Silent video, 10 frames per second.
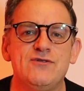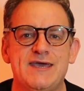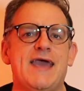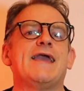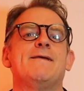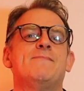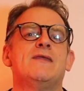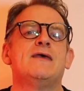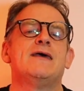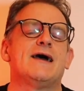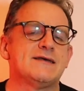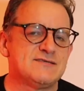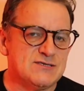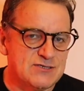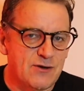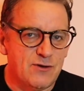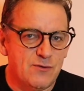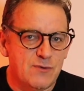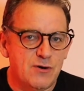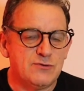game has the solo
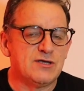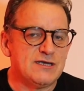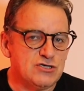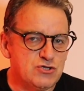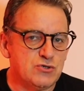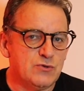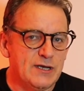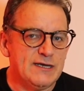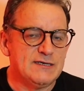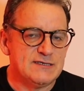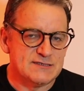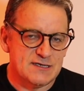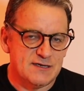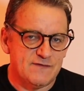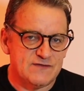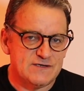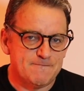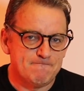mode that it truly deserves.